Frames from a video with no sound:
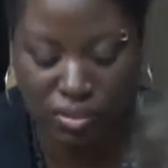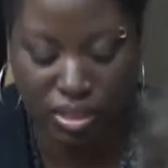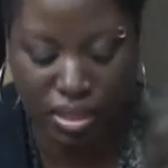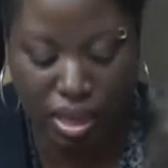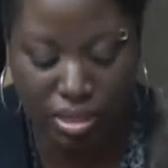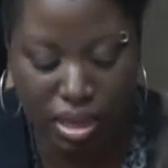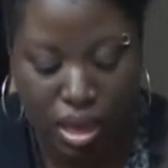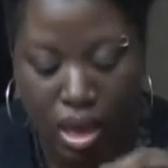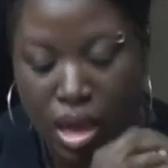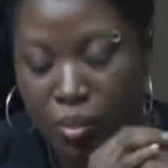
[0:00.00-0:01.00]
this case,
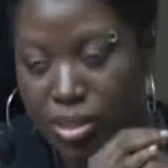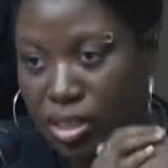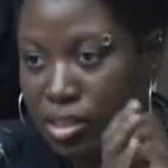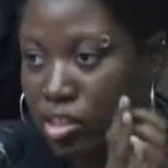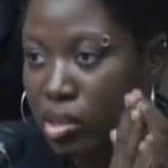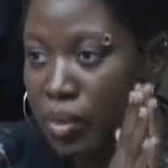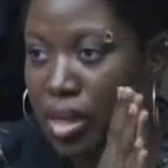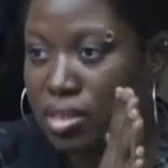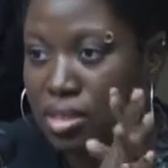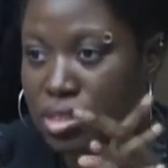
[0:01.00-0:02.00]
particularly
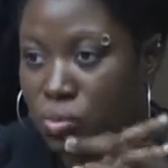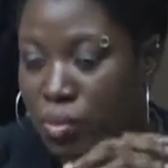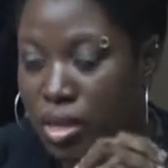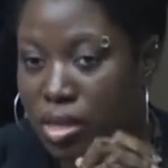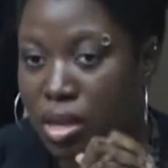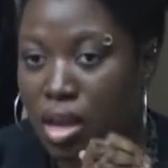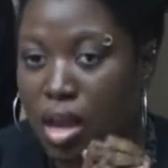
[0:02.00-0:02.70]
because this woman